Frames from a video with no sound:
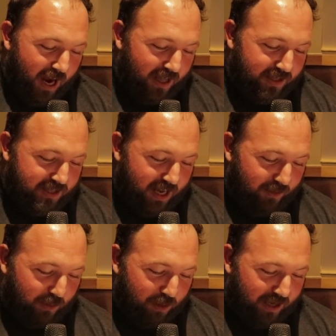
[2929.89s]
I listen to
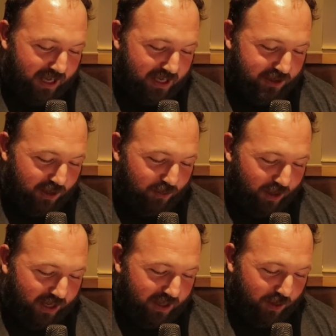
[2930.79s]
every podcast during
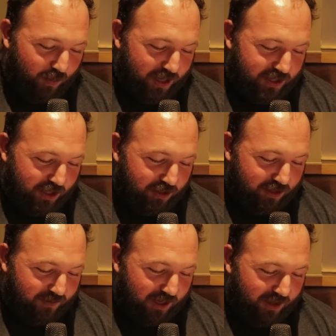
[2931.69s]
work and then watch the
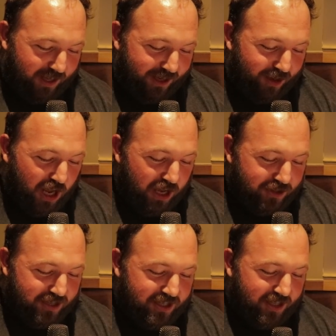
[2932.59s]
YouTube video later
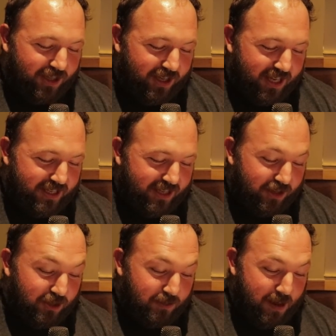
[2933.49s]
just to look into
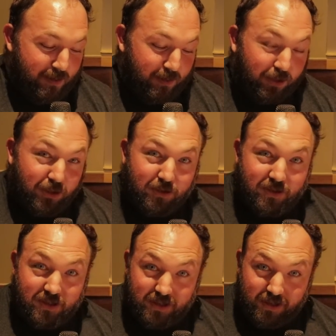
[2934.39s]
those baby
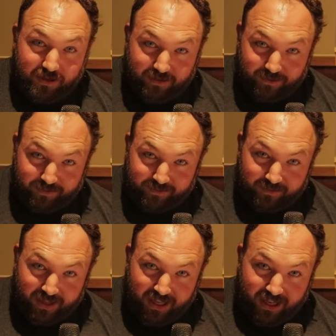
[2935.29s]
blues.
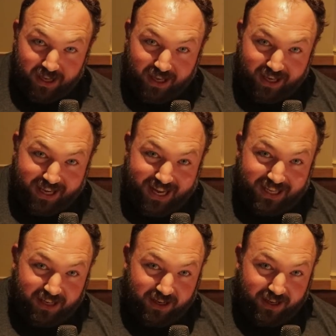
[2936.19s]

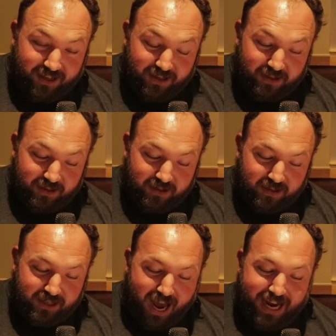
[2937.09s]
Kidding.
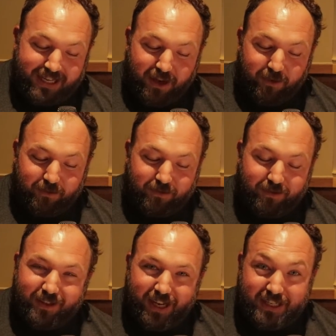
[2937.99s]
Kind of.
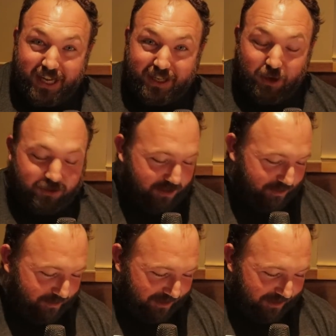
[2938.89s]
I take notes.